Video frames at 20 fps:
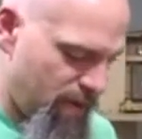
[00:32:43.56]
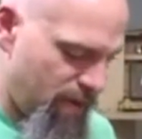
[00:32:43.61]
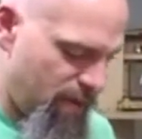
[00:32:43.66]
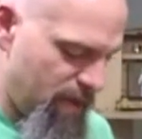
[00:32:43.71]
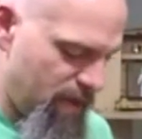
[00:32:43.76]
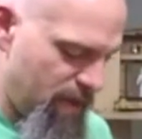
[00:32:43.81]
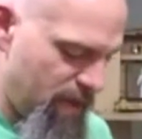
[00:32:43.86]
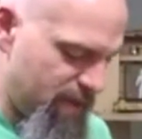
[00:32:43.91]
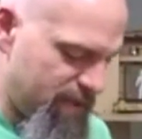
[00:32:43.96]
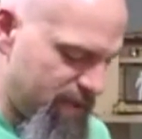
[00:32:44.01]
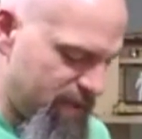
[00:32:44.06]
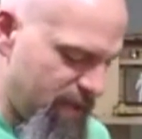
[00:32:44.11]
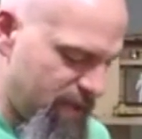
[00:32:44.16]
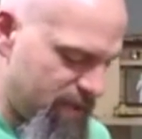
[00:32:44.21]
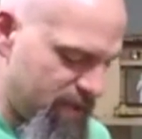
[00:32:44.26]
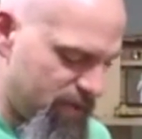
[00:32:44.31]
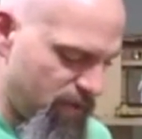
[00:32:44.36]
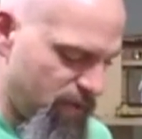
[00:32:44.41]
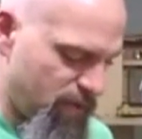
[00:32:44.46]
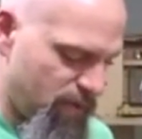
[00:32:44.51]
the set
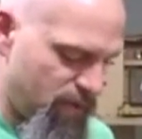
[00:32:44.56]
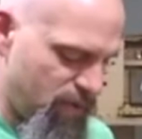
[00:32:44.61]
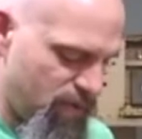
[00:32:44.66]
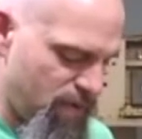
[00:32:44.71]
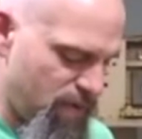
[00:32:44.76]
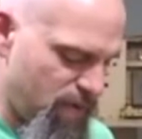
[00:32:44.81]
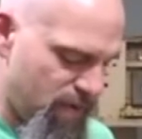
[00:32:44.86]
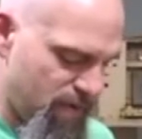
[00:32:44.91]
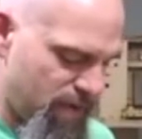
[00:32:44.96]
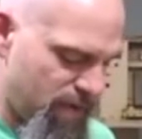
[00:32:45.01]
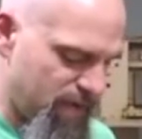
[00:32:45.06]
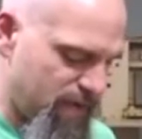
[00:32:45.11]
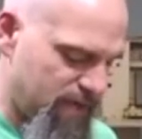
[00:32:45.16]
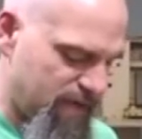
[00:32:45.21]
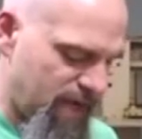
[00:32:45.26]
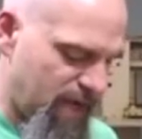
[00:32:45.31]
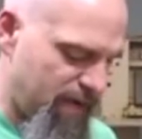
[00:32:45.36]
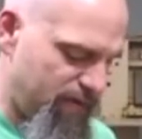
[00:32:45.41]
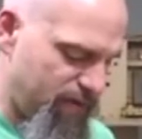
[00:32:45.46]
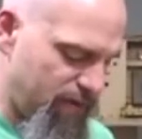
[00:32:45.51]
screw
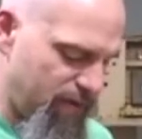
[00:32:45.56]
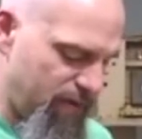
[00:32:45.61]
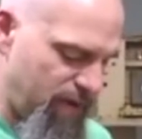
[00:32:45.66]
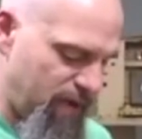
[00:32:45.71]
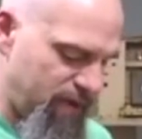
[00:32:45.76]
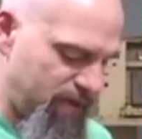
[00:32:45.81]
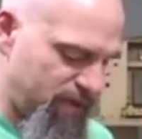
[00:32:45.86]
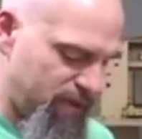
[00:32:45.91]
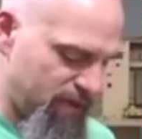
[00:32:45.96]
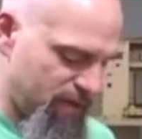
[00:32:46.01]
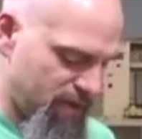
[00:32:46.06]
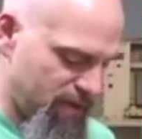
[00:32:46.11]
doesn't have to reach